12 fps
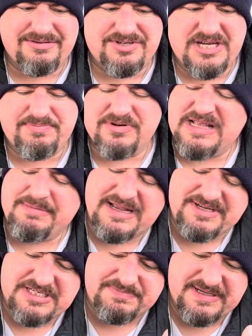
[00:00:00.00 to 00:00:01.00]
cheaper, and that might
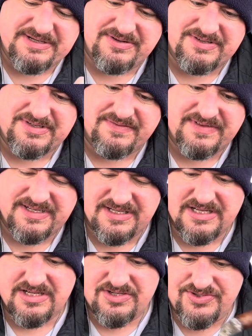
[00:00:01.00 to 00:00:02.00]
just be because of the
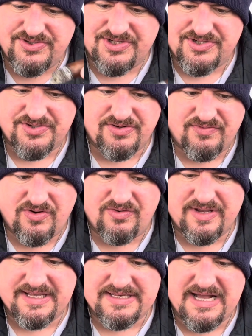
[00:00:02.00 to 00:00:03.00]
traditional
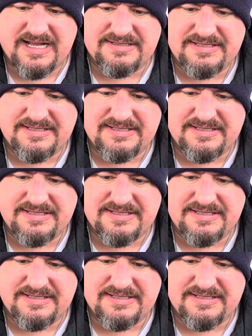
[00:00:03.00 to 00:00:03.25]
rolling and not